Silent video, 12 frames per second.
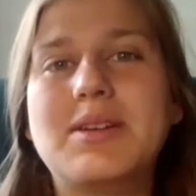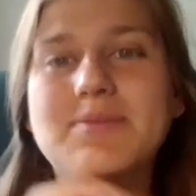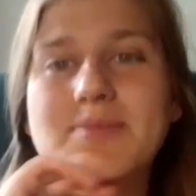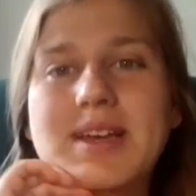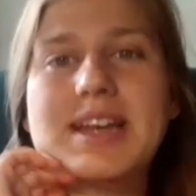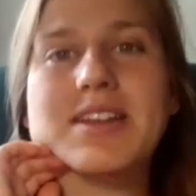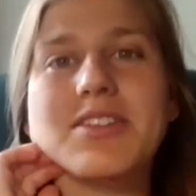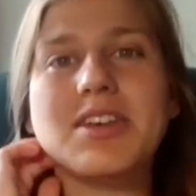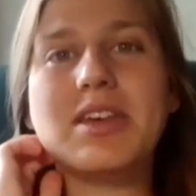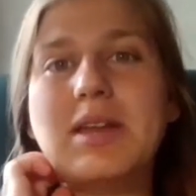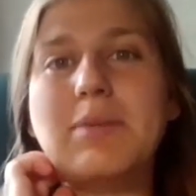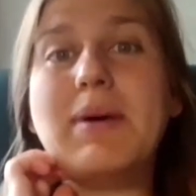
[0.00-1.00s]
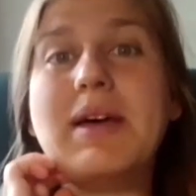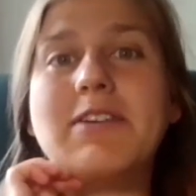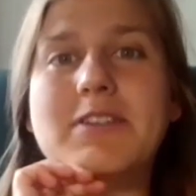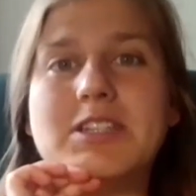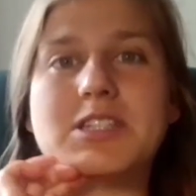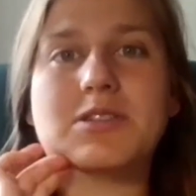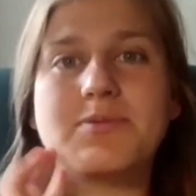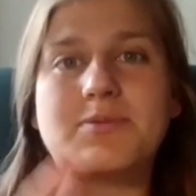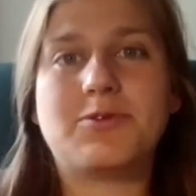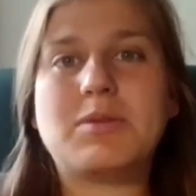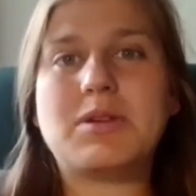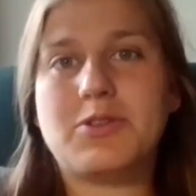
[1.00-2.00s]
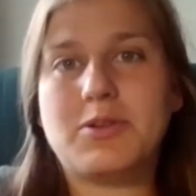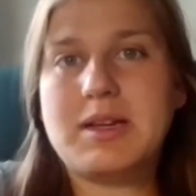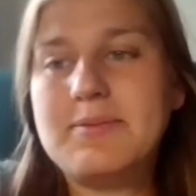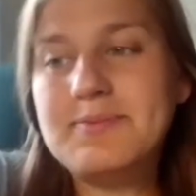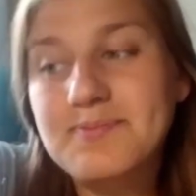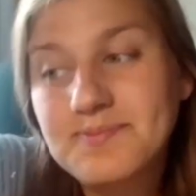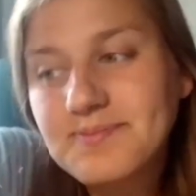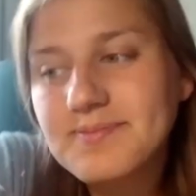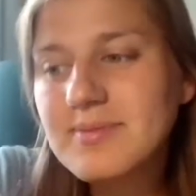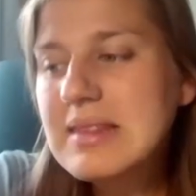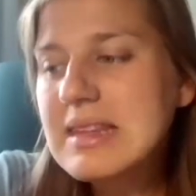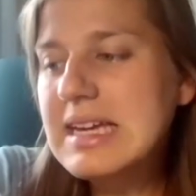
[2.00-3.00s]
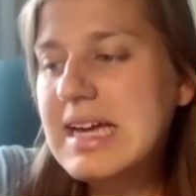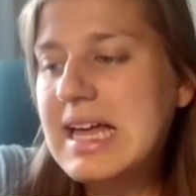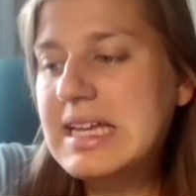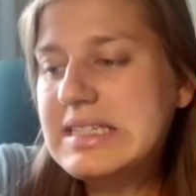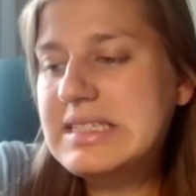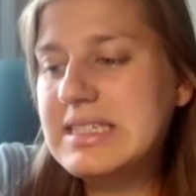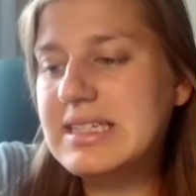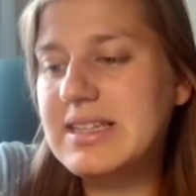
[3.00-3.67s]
you know, any benefits for me from it. And